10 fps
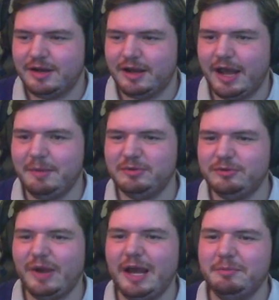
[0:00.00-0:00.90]

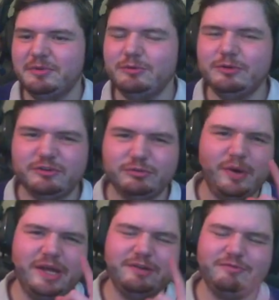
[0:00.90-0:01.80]
Ampadu looks
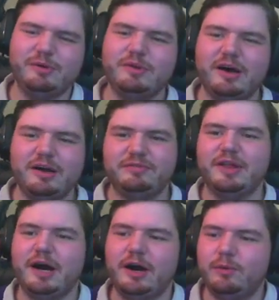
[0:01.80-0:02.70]
weird in real life
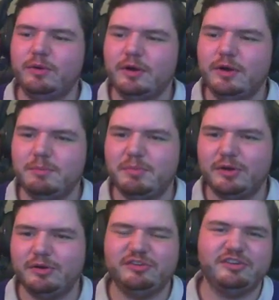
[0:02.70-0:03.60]
now
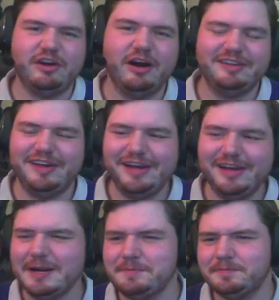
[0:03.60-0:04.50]
because he's cut his
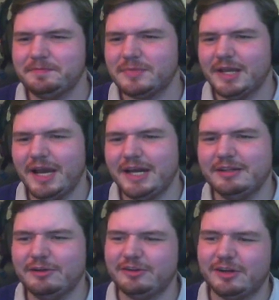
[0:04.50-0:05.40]
hair and he
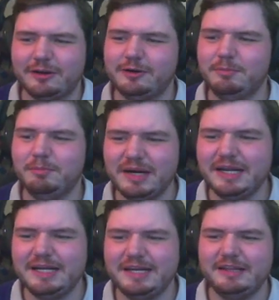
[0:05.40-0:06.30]
looks like a
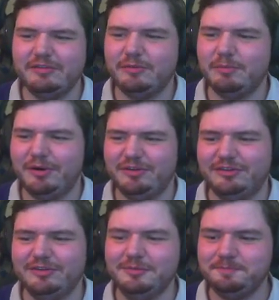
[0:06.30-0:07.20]
completely different
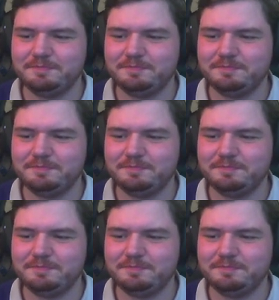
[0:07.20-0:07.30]
person.